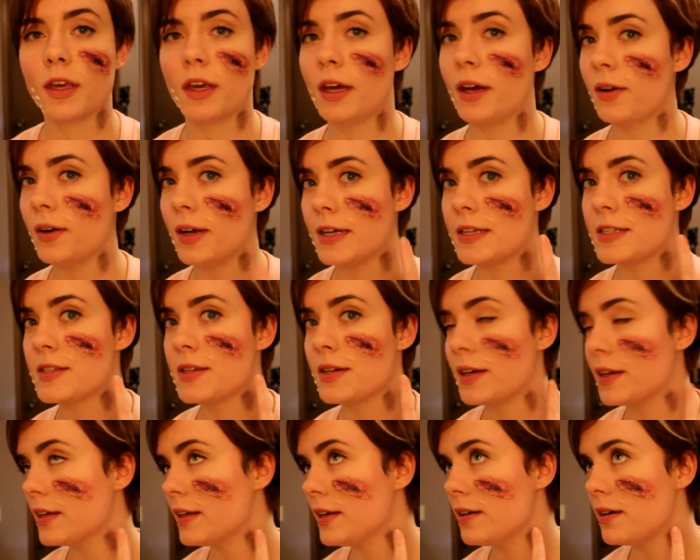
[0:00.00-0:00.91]
Alright, so
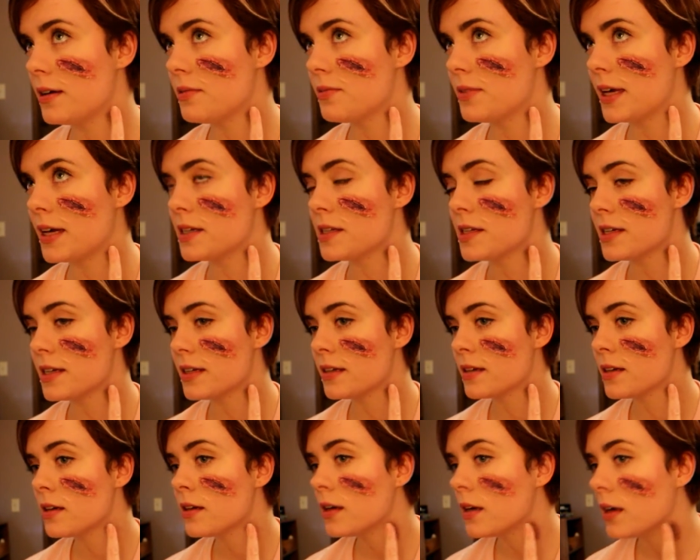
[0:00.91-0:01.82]
now that you have that
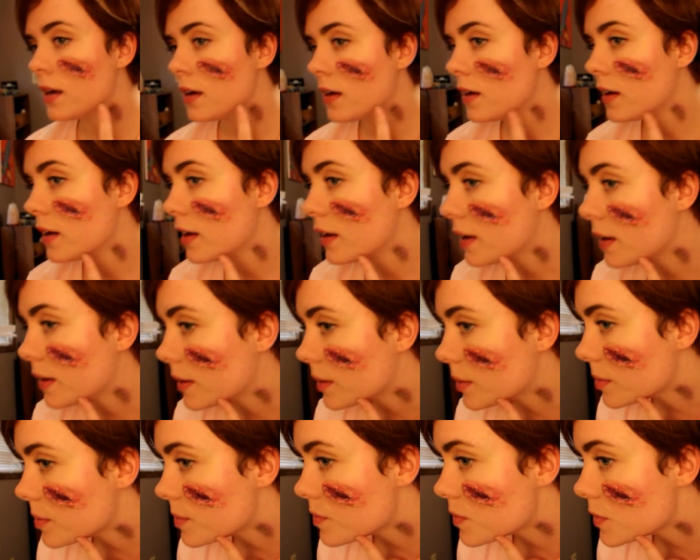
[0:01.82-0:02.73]
done,
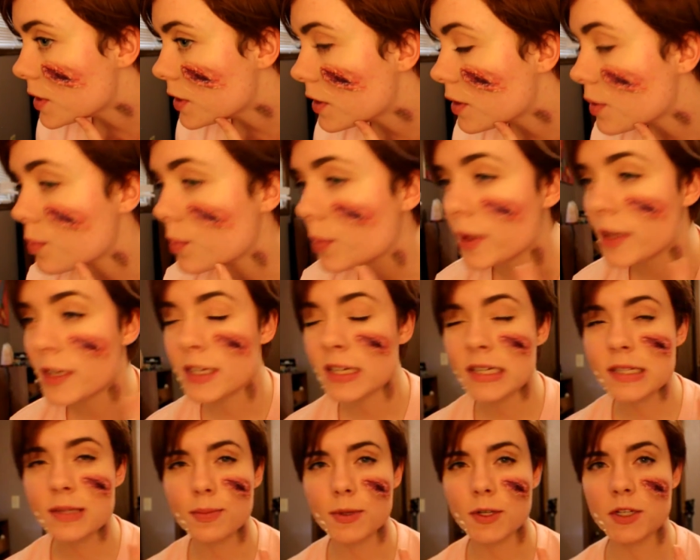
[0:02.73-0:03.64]
you can blend it
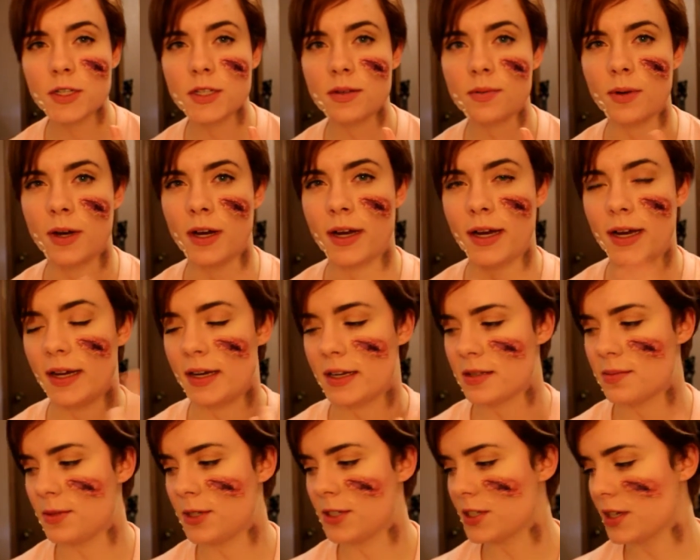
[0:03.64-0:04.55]
as much as you want, add
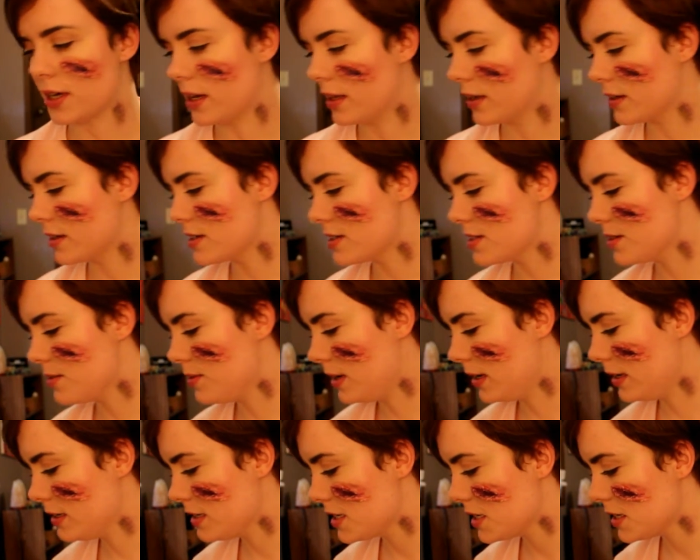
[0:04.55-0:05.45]
as much color as you
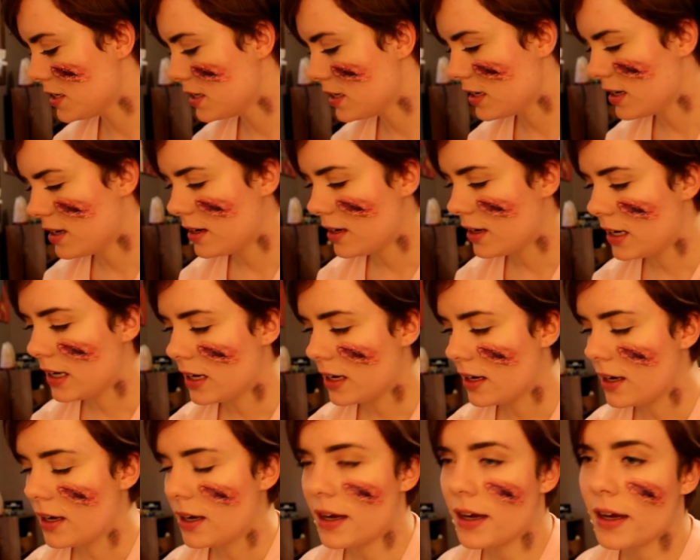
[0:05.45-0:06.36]
want.
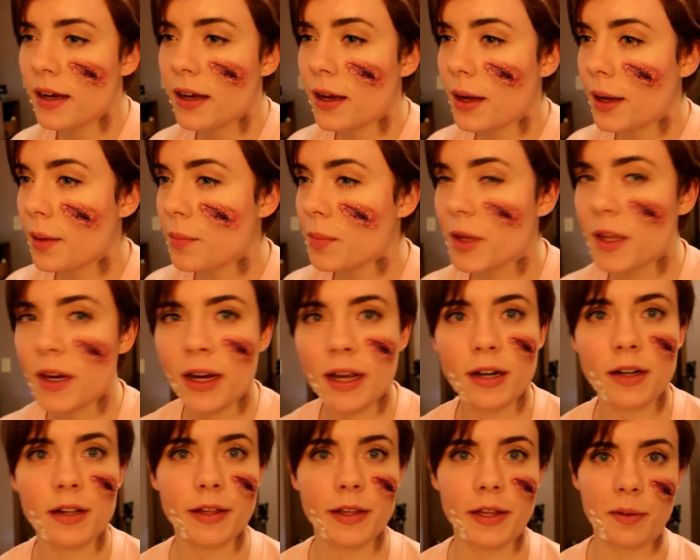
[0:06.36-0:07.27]
I'm gonna
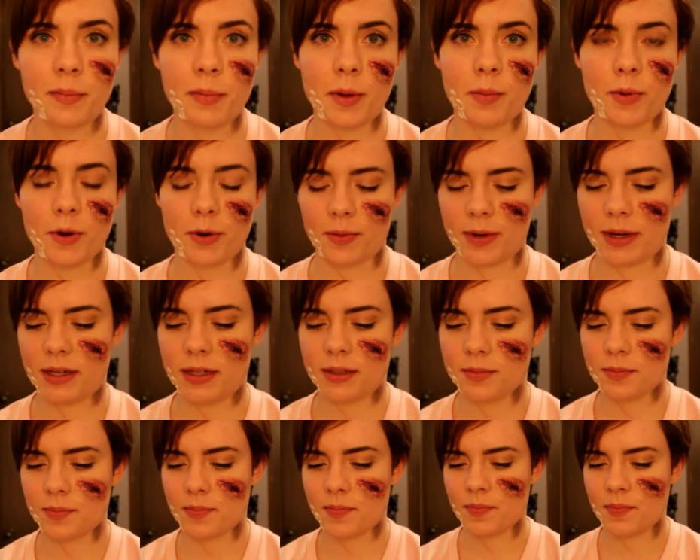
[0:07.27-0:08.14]
add a little bit more red.